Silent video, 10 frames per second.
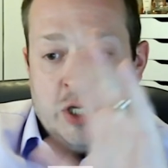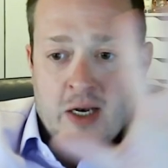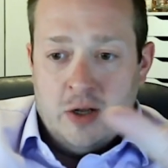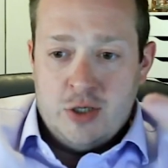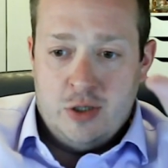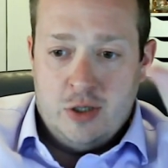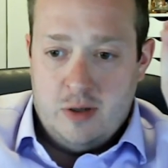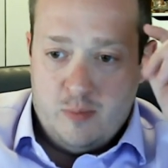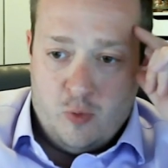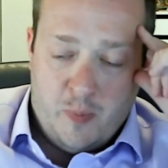To get onto
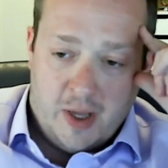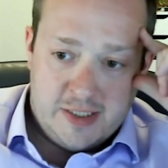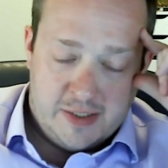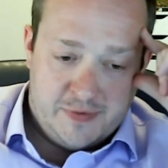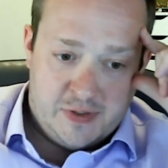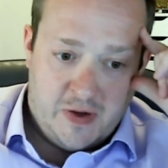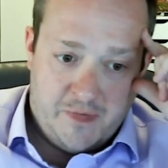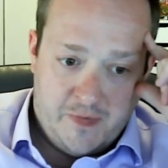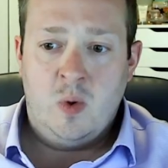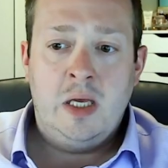the more positive
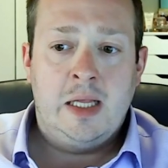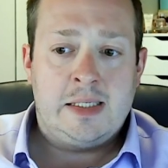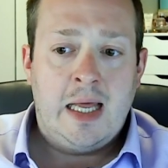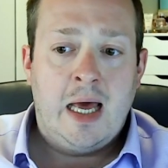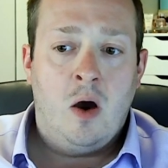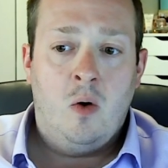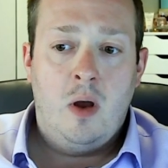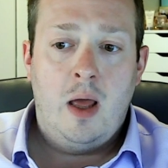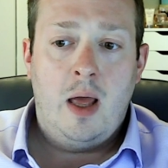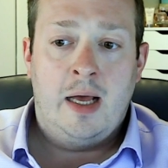stuff, I realize
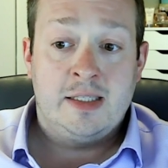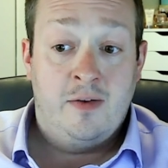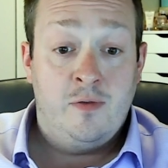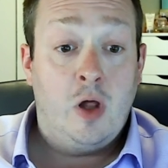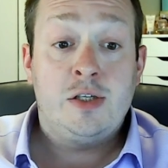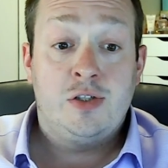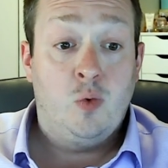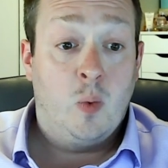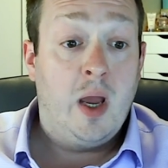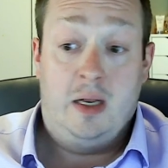now, as I've
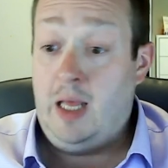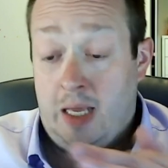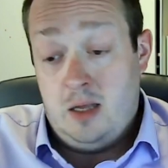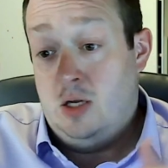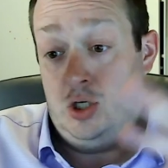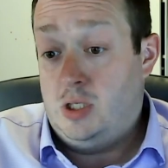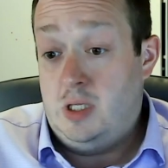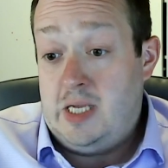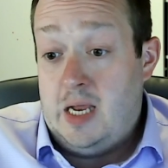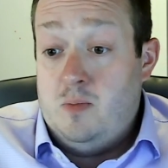lost the weight, like
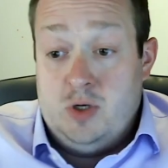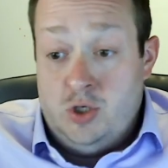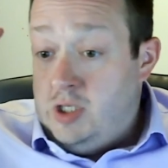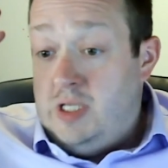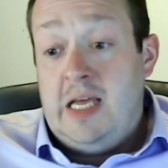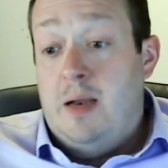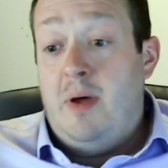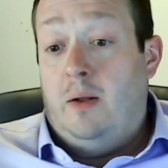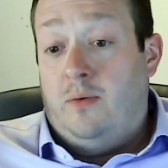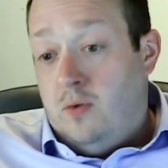just the 10
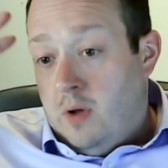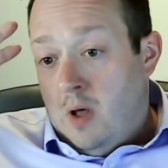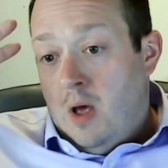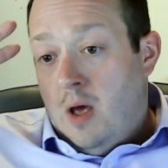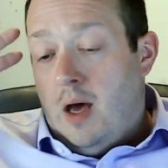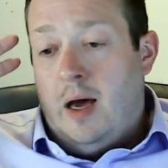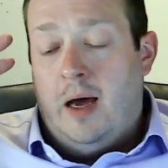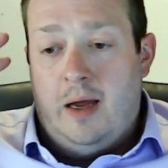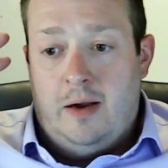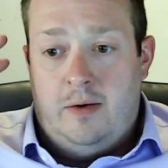pounds.
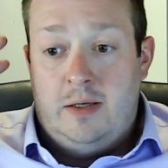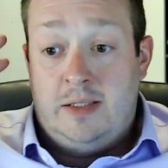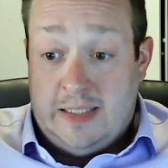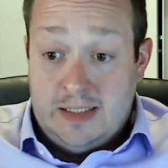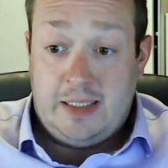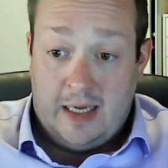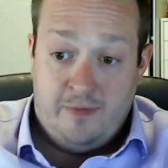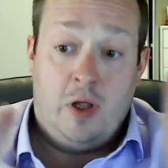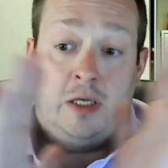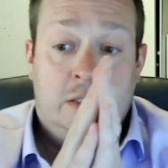Since
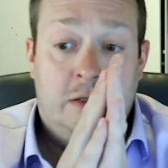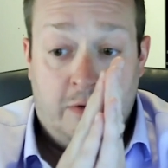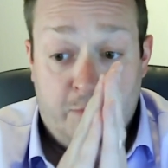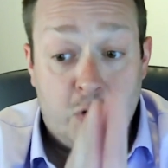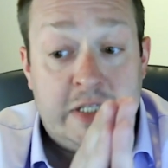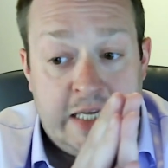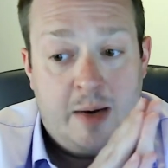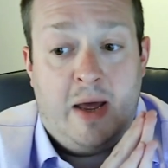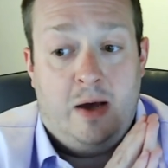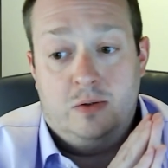I've lost the first
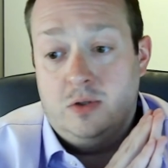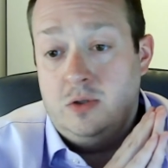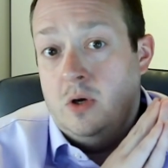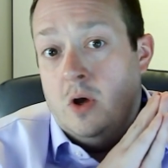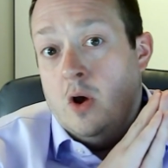10 pounds,